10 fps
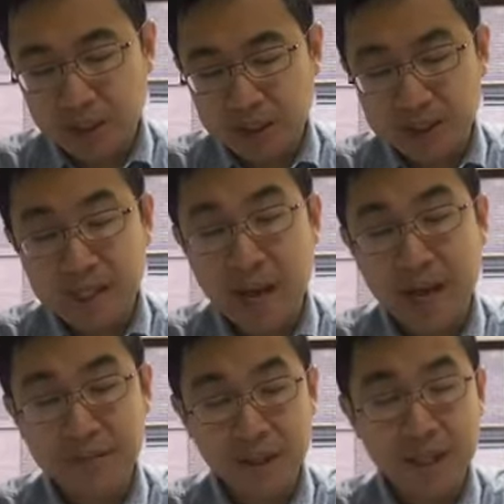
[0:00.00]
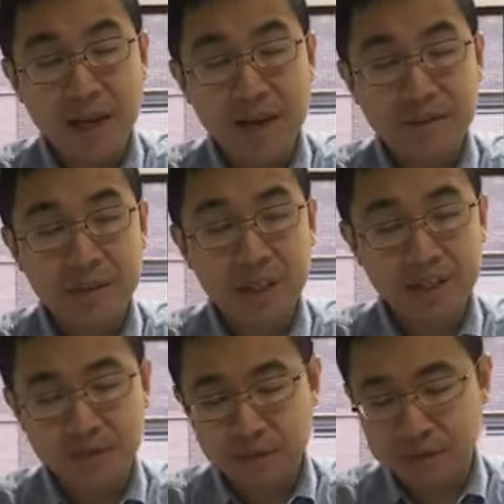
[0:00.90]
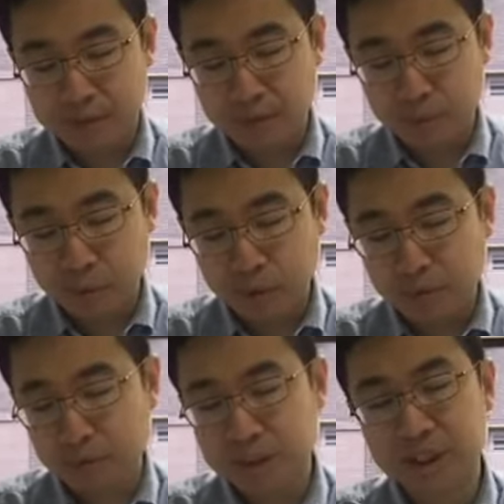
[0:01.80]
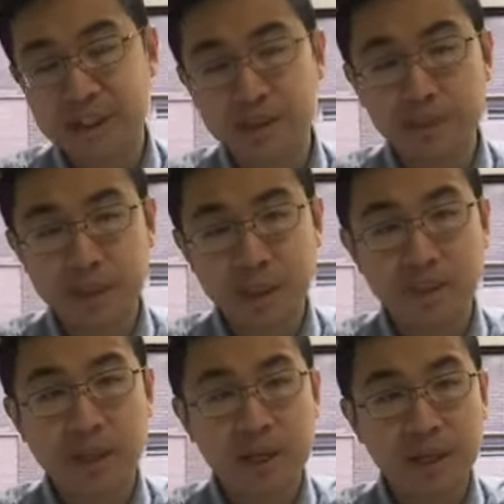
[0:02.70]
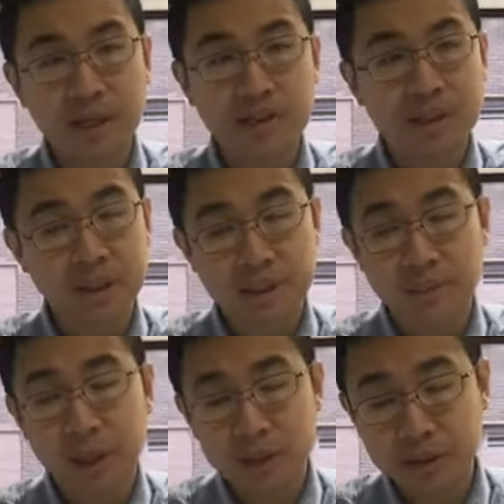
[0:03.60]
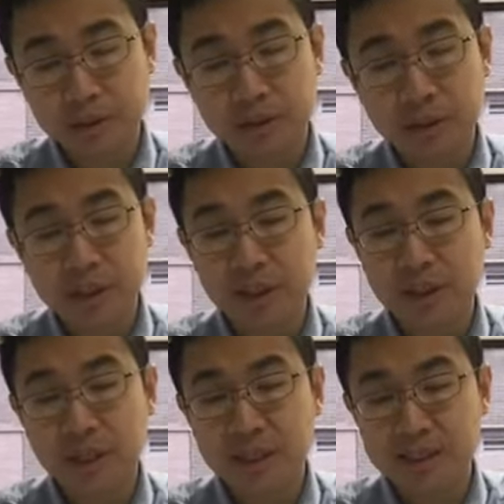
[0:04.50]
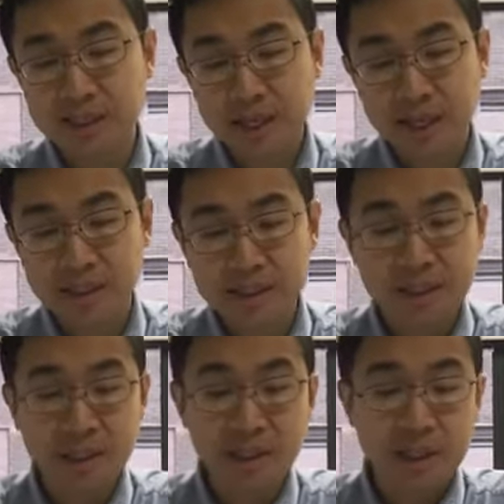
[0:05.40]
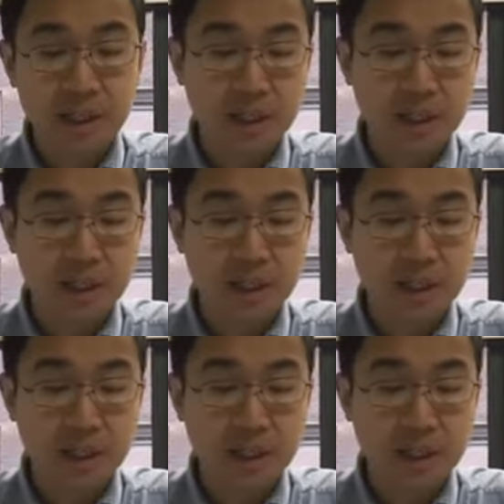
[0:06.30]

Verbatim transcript: just having the affidavit of support which is submitted by the alien sponsor in the United States, it